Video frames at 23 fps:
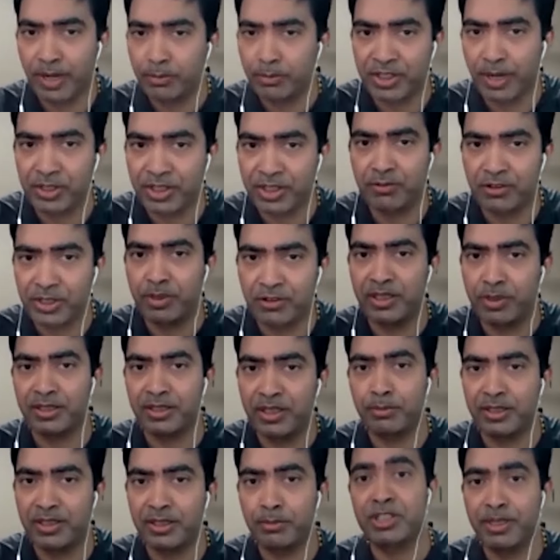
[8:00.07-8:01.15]
your passion of
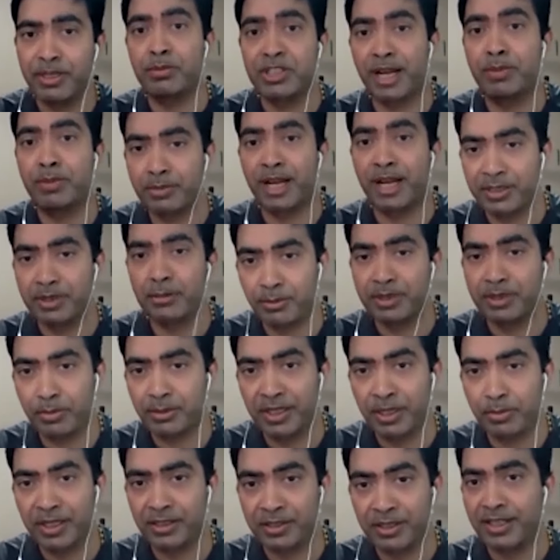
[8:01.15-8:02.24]
being the best badminton
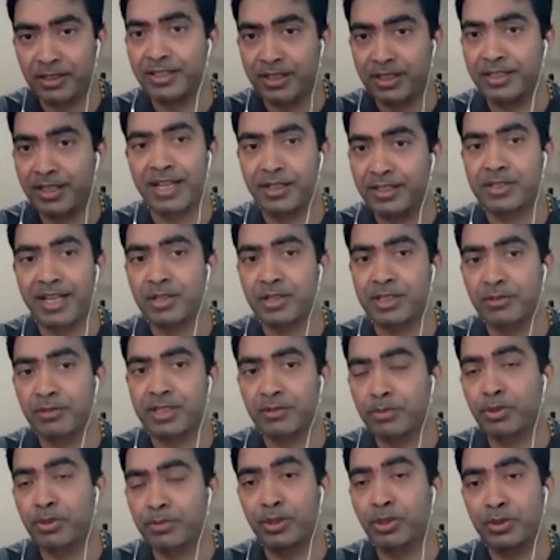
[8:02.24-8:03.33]
player the country has
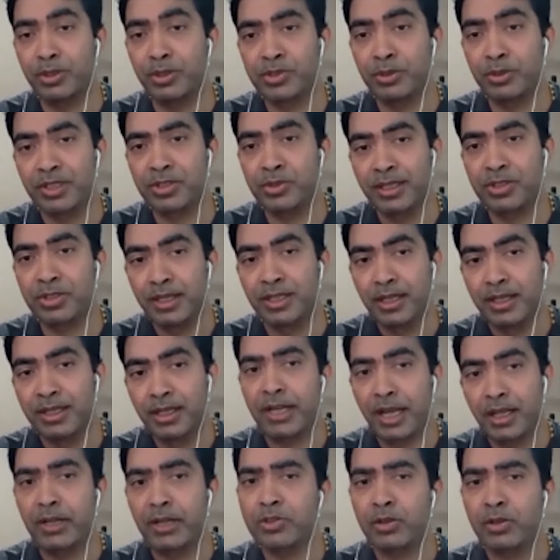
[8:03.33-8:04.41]
ever produced,
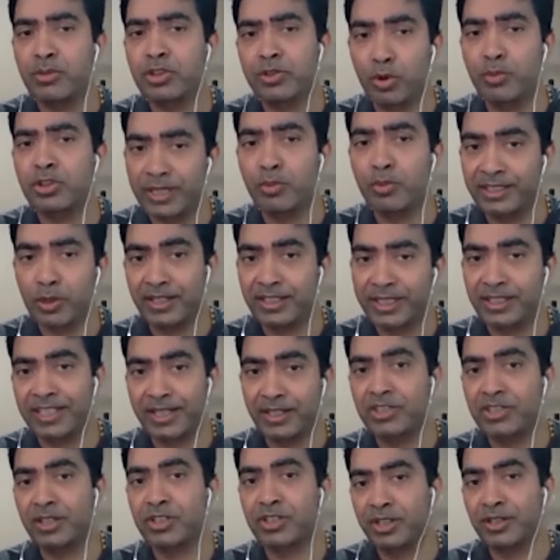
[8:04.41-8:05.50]
and also molding the
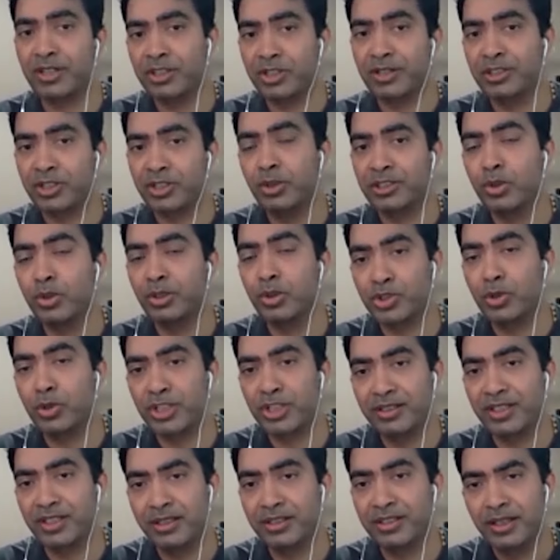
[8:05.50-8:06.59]
next generation through
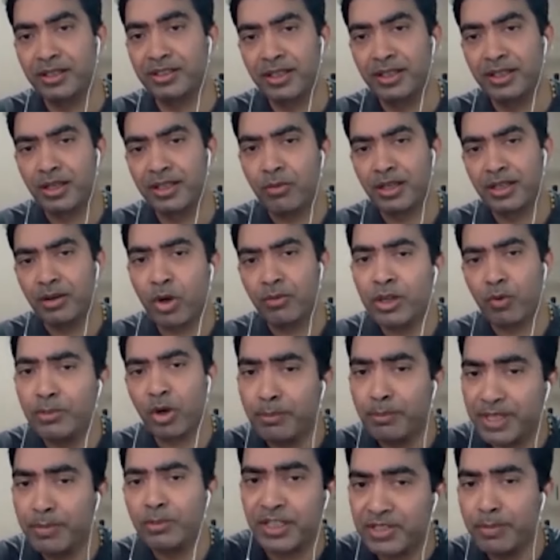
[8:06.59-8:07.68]
coaching. What
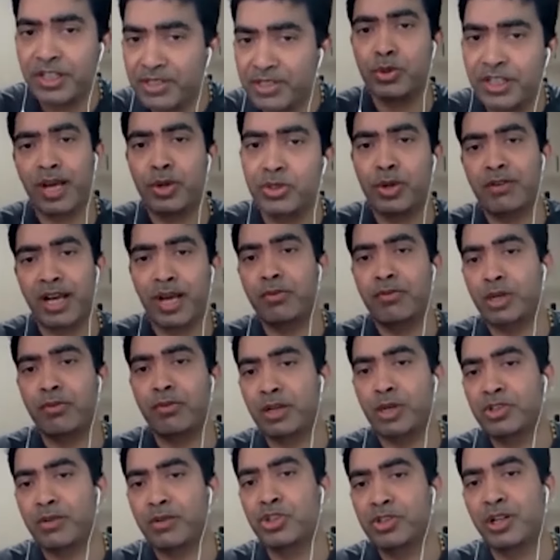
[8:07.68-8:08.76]
message do you have for
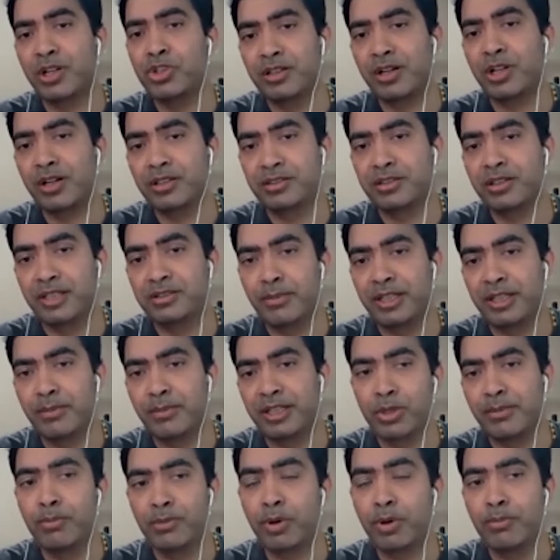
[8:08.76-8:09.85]
our children, and
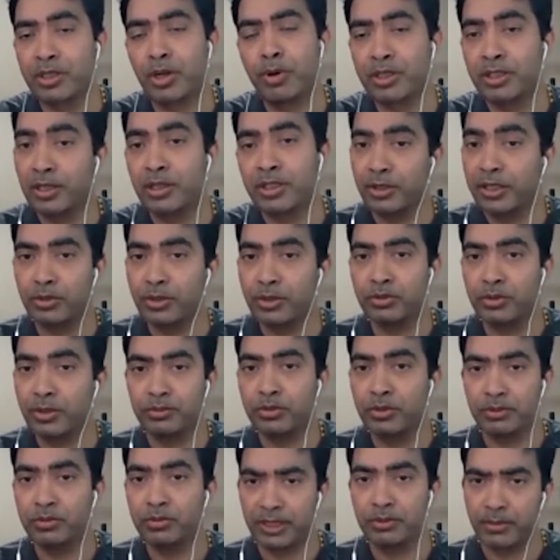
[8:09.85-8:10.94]
more importantly
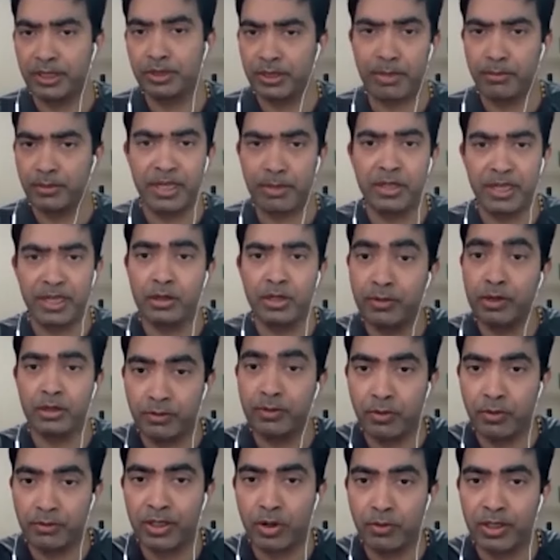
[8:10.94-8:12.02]
to many of
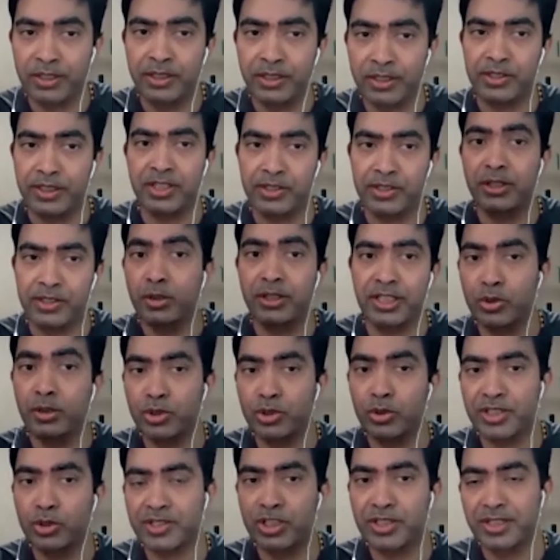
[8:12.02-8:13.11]
our volunteers and
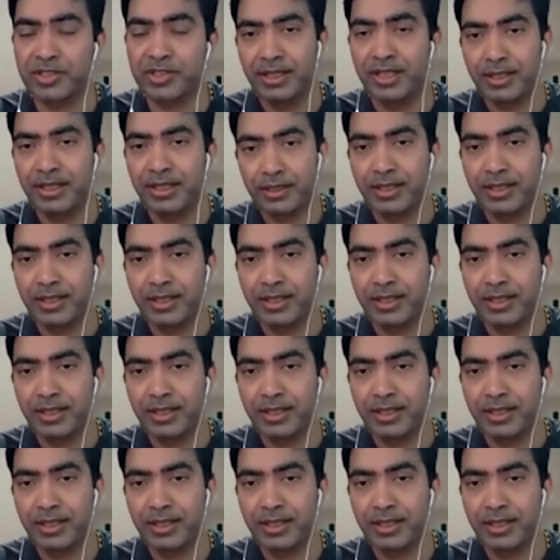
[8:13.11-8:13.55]
coaches,